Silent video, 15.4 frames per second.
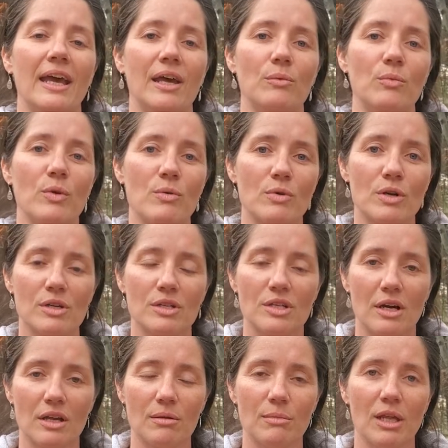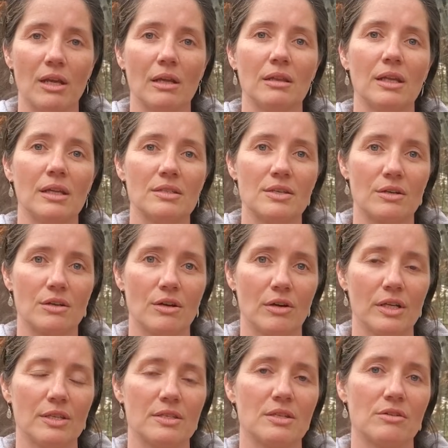And we were documenting lynx
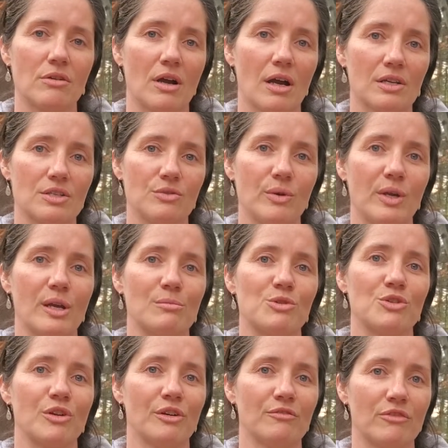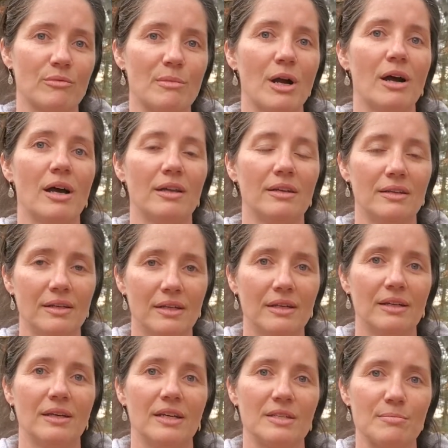occurrence across New Hampshire and Vermont
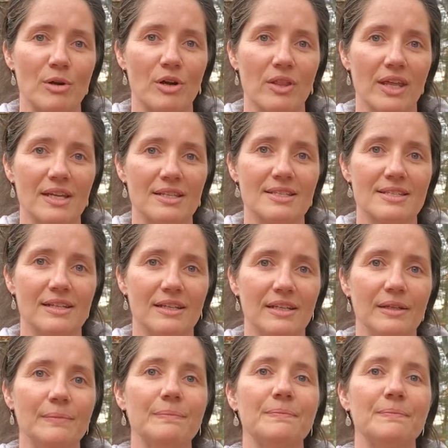as part of that study.